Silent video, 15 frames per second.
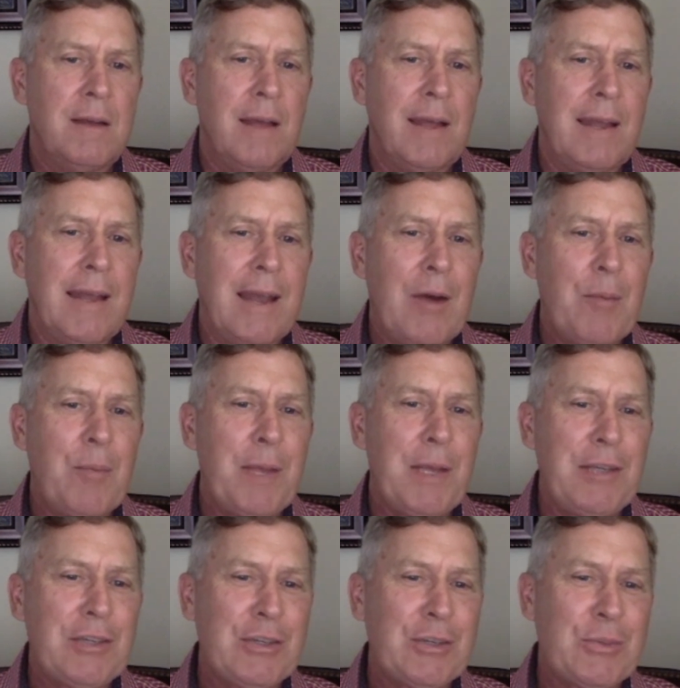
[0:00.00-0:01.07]
And now
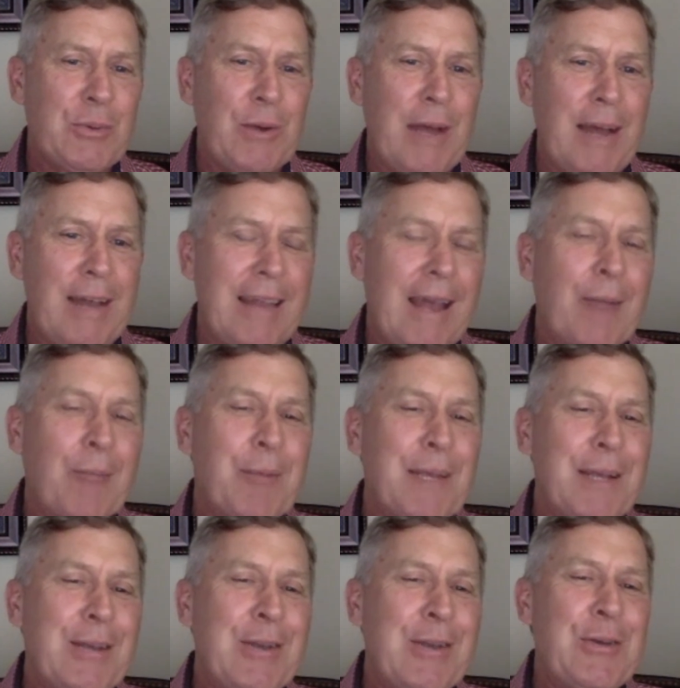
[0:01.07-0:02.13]
patients will have, that'll be a
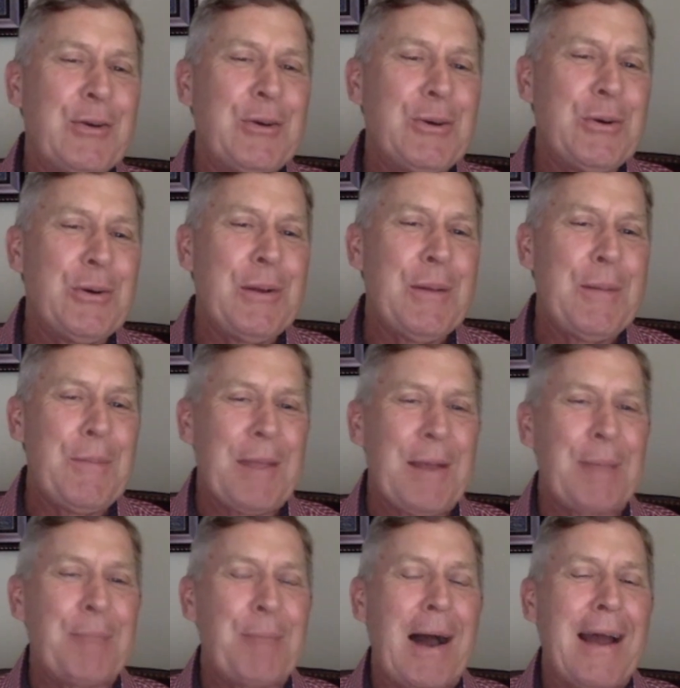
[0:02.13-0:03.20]
new
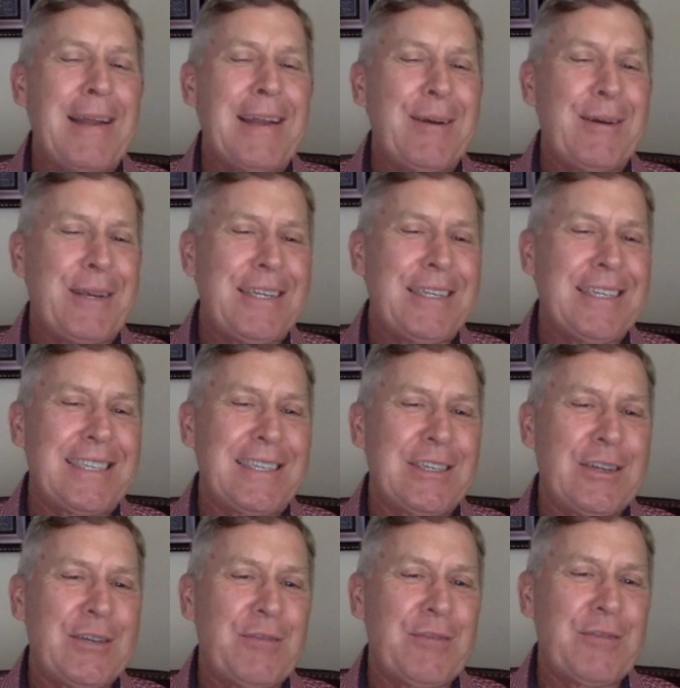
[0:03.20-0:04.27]
binary
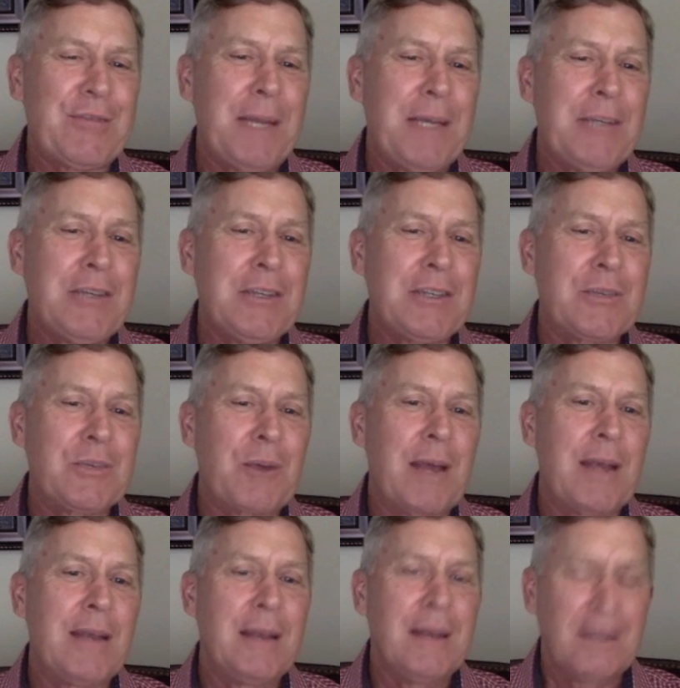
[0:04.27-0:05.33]
decision for patients,
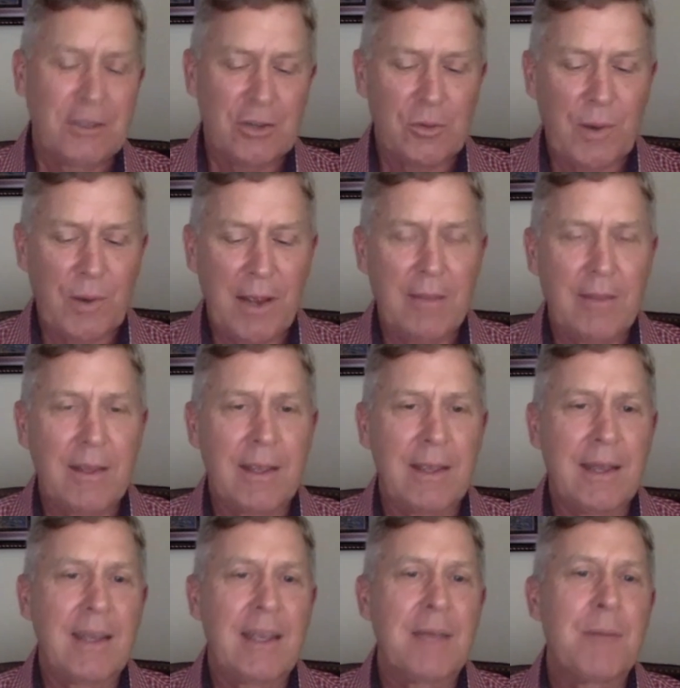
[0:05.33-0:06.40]
right? So rather than
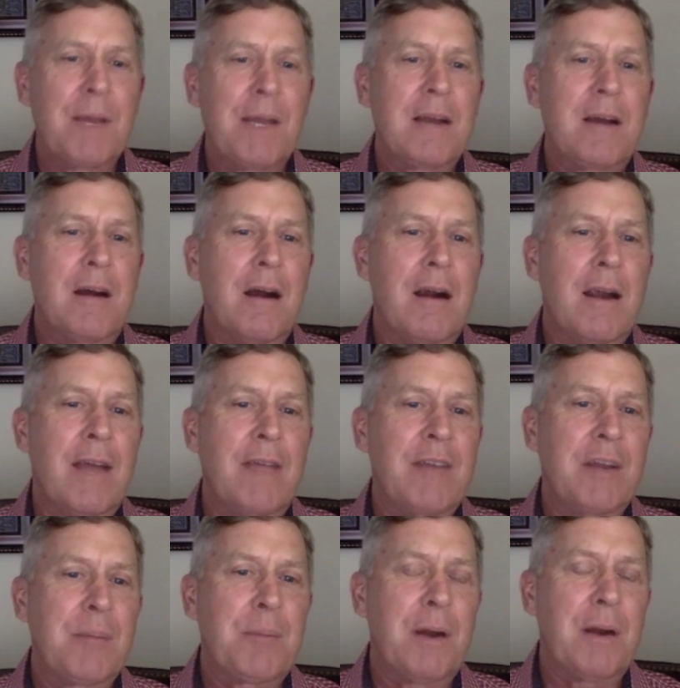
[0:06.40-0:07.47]
getting in my car, having
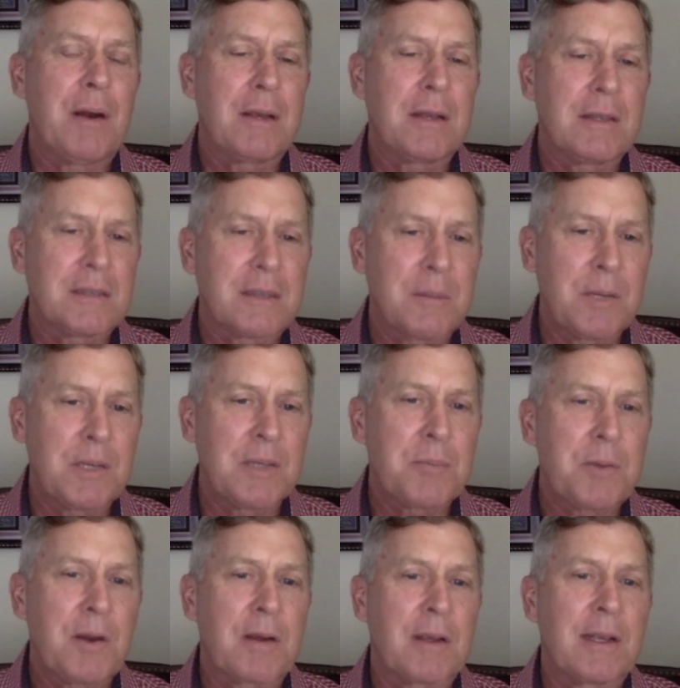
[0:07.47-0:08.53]
to park in somebody's
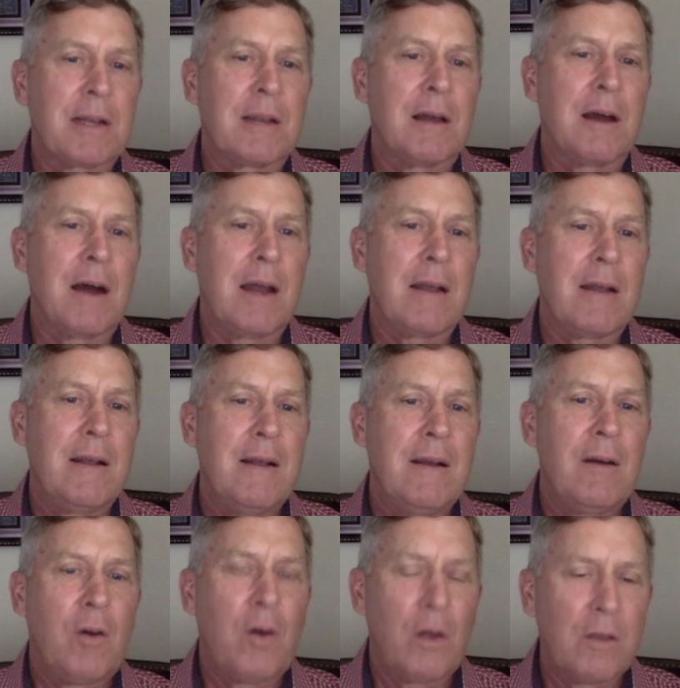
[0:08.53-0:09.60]
parking lot,
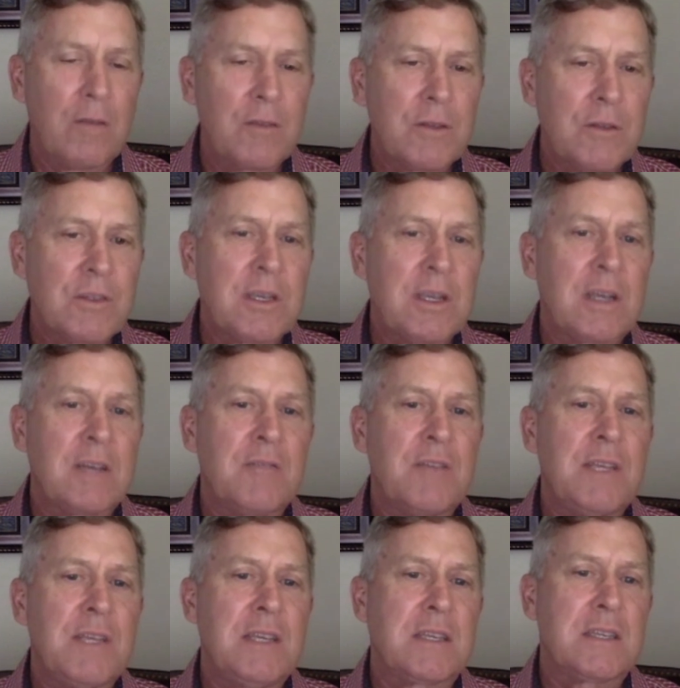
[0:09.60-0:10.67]
all of those
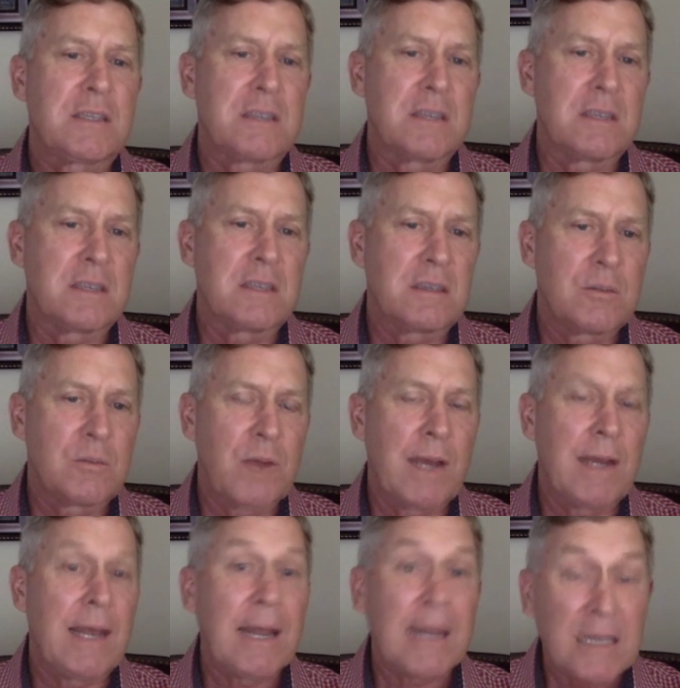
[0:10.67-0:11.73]
inconveniences,
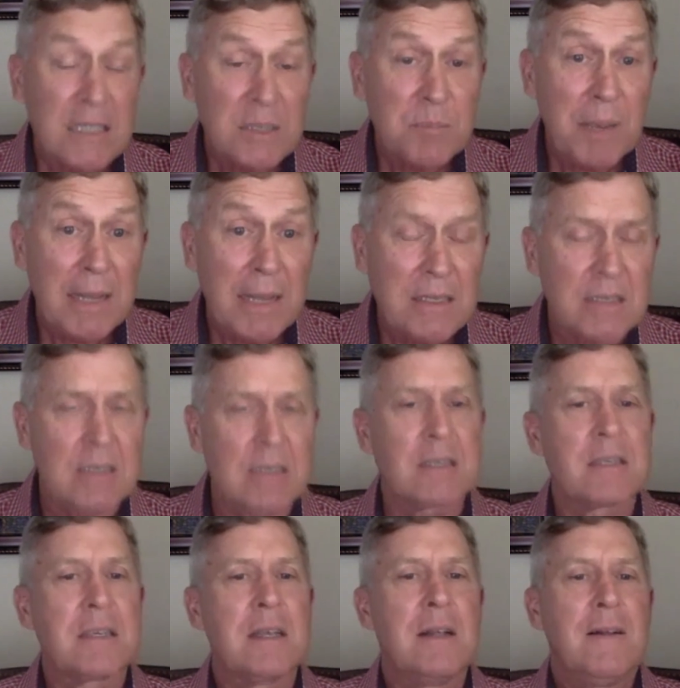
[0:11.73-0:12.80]
right, and
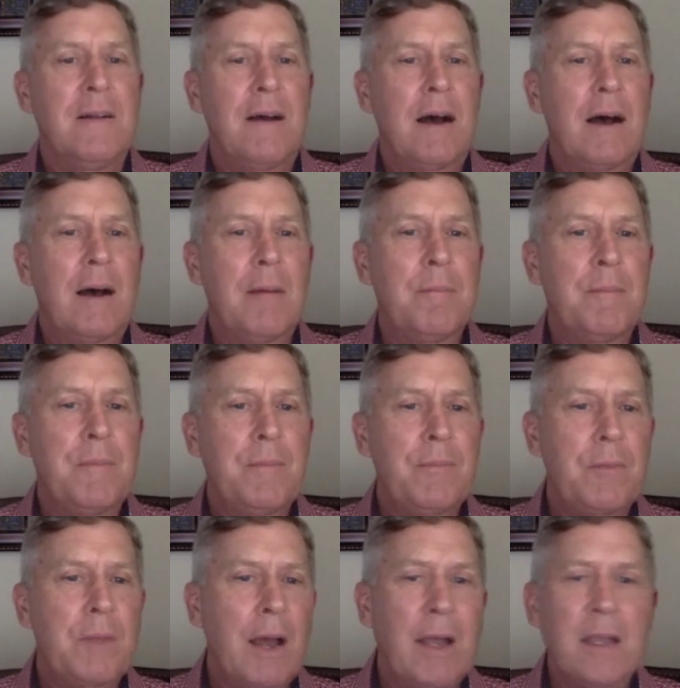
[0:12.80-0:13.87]
expenses, um,
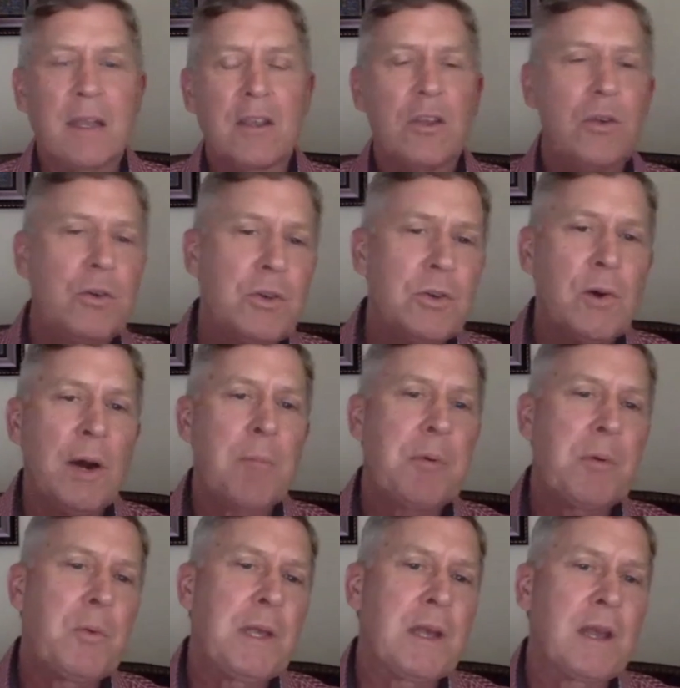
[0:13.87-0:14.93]
I can queue you up
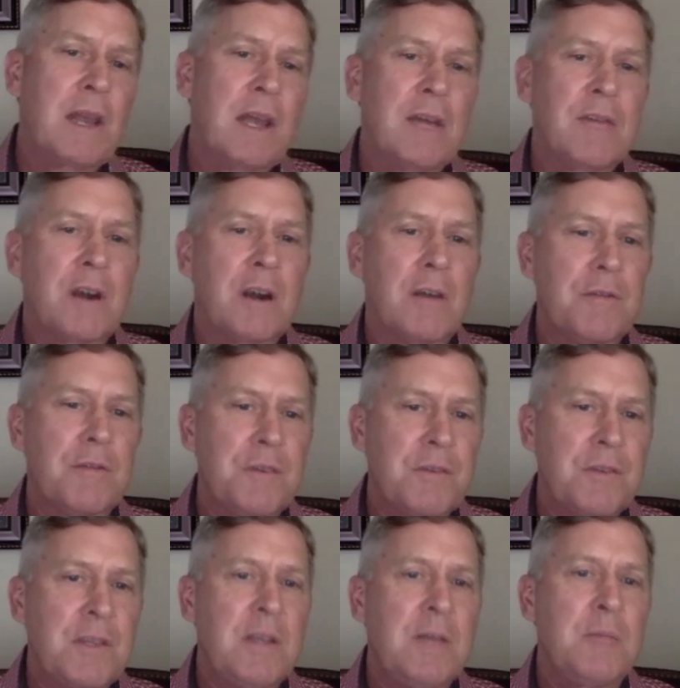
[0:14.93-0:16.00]
and we can have our
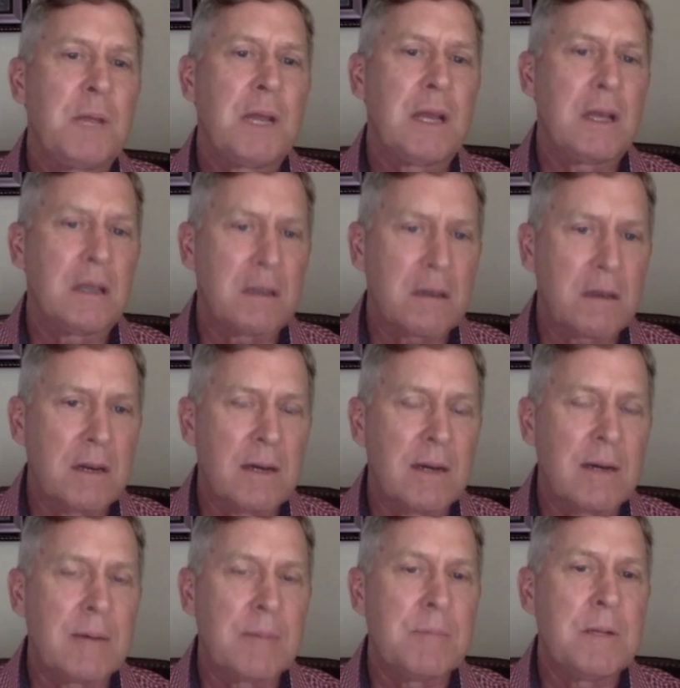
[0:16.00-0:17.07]
15 minute
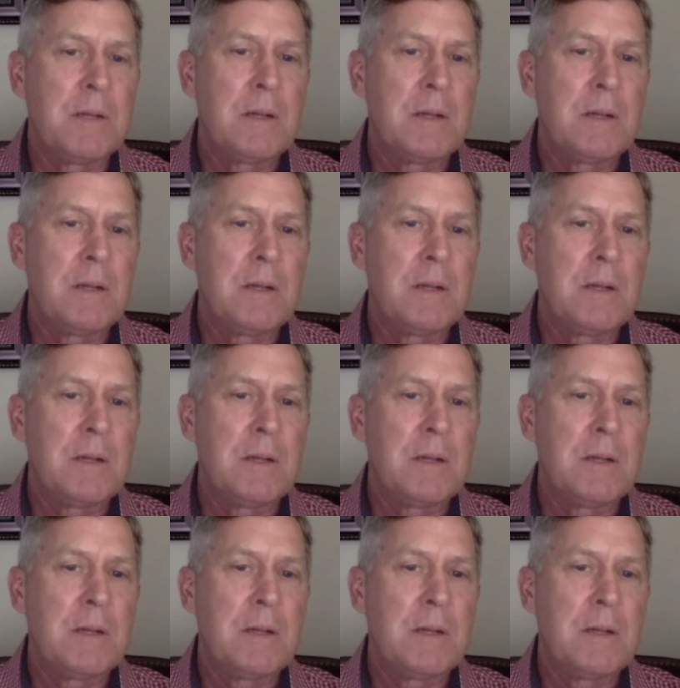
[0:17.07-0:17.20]
um,